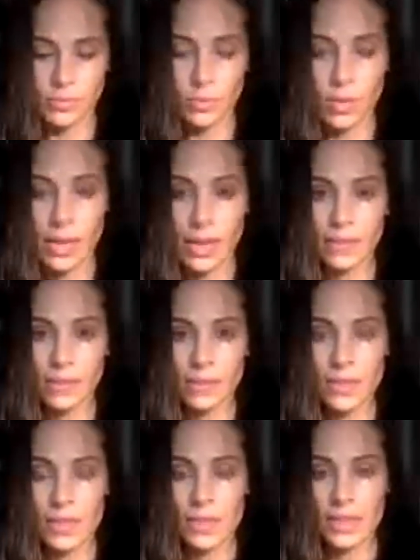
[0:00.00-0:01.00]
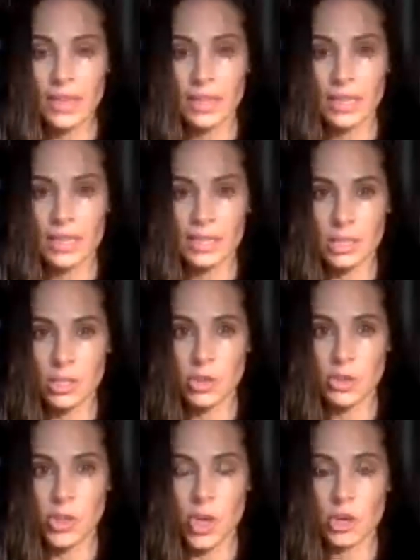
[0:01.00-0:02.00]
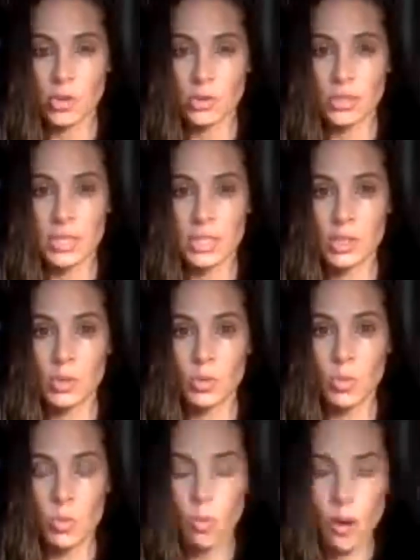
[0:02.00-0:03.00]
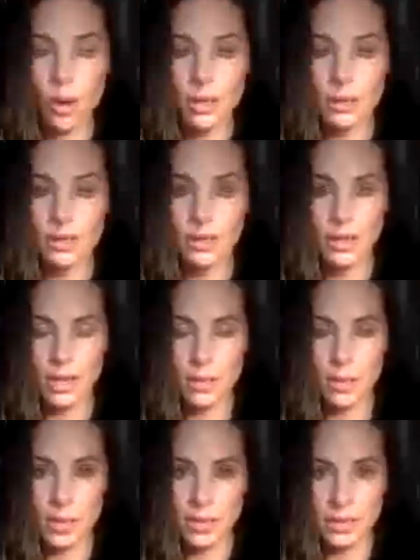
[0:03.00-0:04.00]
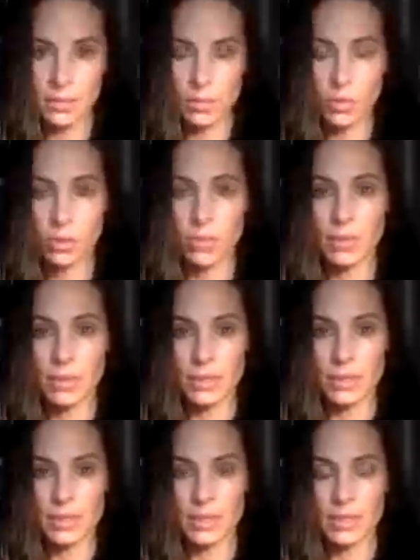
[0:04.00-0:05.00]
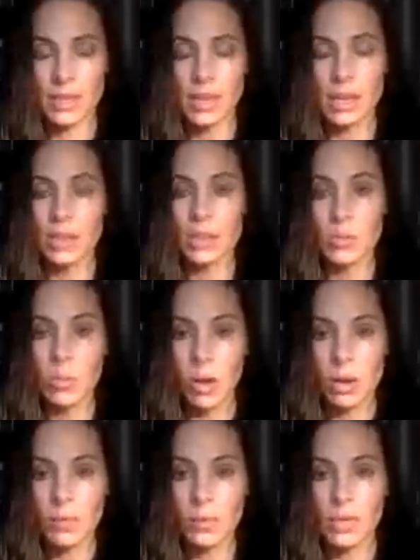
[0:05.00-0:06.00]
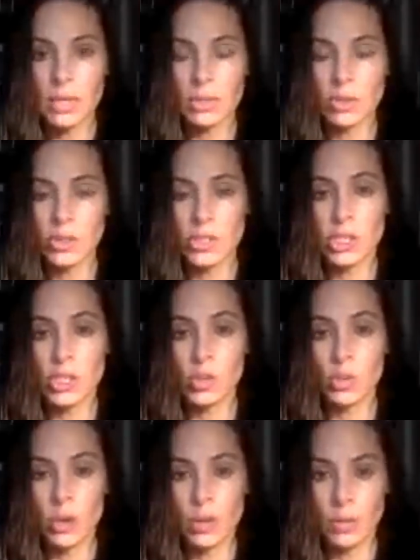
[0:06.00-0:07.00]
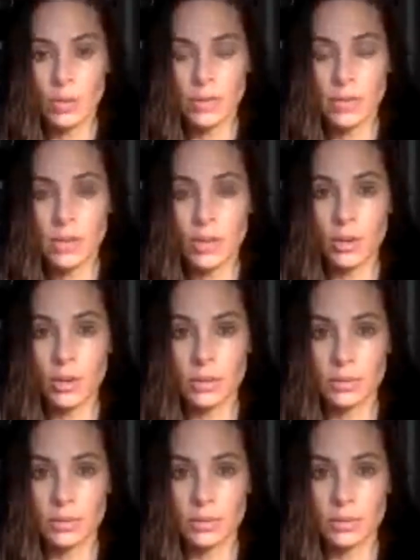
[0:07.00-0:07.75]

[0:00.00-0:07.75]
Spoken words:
Whatever that thing is that you chose, that you want more abundance in, you want more energy, you want more flow,